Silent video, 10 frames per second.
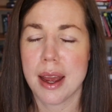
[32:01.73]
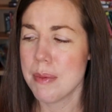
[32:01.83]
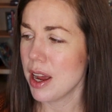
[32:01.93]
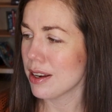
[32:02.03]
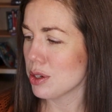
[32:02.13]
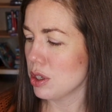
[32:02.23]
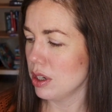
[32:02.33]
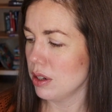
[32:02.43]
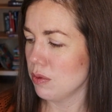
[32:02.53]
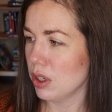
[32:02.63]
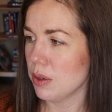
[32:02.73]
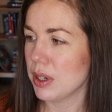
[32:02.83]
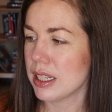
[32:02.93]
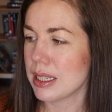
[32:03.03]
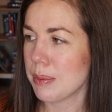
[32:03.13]
I'm not sure really
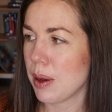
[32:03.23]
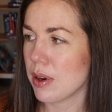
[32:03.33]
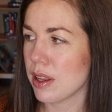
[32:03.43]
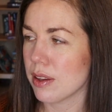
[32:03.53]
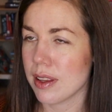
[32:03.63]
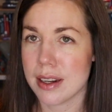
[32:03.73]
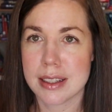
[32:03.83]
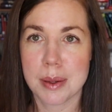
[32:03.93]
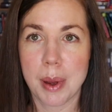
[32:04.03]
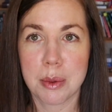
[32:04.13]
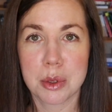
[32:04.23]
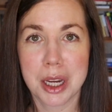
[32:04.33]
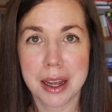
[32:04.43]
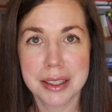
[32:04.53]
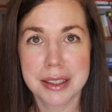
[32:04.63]
what it's about other than it's about
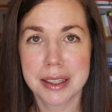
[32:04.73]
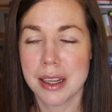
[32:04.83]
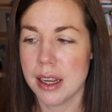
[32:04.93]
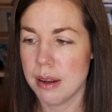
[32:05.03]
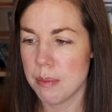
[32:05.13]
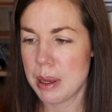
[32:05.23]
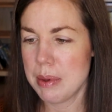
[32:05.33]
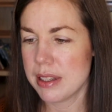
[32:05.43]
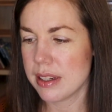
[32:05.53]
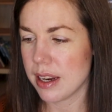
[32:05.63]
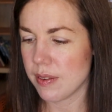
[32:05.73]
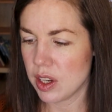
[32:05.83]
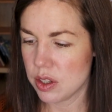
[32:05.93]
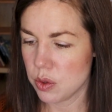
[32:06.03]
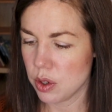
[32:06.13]
chess. Maybe it's not even
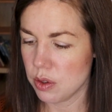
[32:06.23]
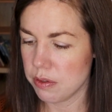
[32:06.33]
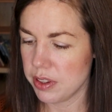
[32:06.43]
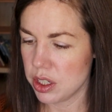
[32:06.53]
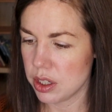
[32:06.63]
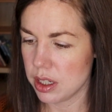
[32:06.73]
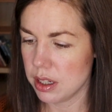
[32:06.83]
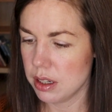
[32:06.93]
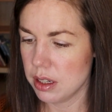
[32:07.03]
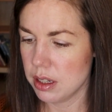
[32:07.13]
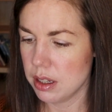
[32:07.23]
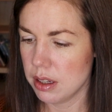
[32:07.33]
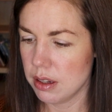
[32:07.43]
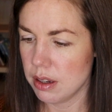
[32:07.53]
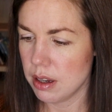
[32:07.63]
historical fiction.
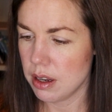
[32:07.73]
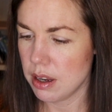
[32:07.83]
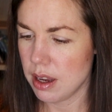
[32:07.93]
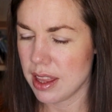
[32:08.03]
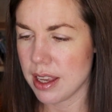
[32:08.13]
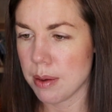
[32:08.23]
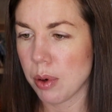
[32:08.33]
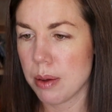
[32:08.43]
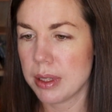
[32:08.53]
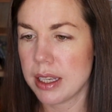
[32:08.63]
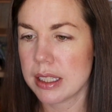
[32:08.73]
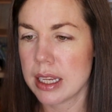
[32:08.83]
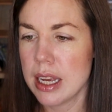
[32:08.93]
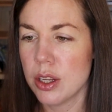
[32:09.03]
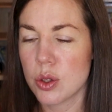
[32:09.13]
I think it probably is.
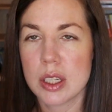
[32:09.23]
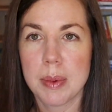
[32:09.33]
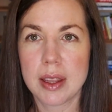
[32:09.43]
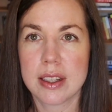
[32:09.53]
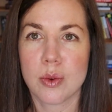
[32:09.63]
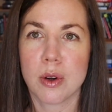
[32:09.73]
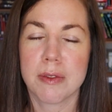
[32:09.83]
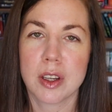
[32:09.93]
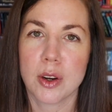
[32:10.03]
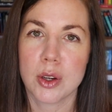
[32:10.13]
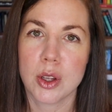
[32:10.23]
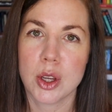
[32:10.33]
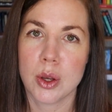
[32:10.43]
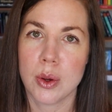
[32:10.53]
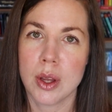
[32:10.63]
So it's about this orphan girl
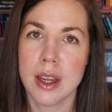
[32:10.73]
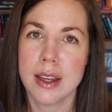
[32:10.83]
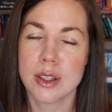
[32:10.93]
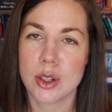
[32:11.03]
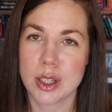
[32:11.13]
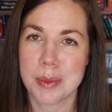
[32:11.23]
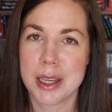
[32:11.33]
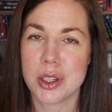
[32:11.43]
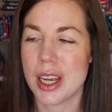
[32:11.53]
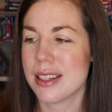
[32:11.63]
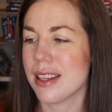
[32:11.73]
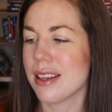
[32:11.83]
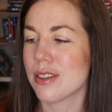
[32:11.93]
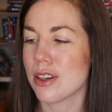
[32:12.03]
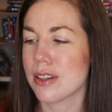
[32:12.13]
who starts playing chess and
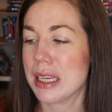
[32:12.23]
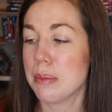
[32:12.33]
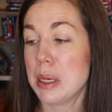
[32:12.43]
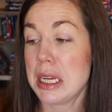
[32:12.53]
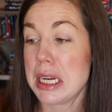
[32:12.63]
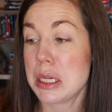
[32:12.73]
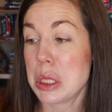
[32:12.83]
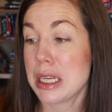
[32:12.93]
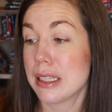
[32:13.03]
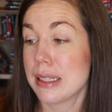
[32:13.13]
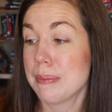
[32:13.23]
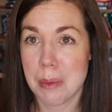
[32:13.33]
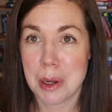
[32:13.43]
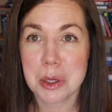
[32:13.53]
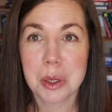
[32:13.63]
then starts competing in chess.
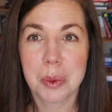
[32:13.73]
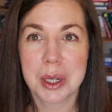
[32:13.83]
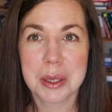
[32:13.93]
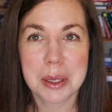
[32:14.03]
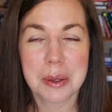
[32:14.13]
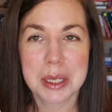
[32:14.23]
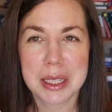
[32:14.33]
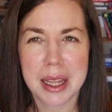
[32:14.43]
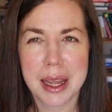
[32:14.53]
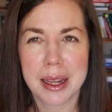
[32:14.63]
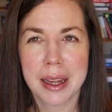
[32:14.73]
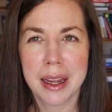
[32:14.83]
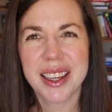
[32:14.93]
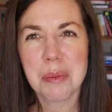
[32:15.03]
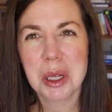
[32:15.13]
I'm not sure what else there is to that. I
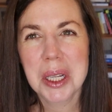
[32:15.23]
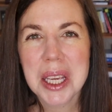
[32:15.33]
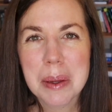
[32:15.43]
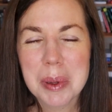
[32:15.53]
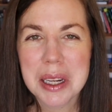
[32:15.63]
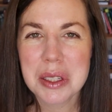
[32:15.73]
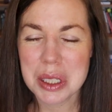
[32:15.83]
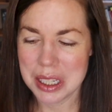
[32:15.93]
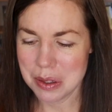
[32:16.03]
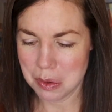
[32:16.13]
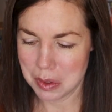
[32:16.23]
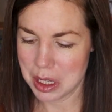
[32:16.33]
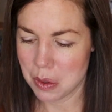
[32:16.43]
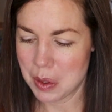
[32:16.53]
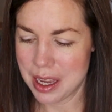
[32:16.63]
think I'm going to keep it. It just sounds really
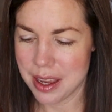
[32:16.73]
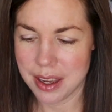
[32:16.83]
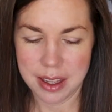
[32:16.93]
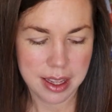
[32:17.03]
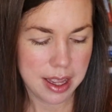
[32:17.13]
unique.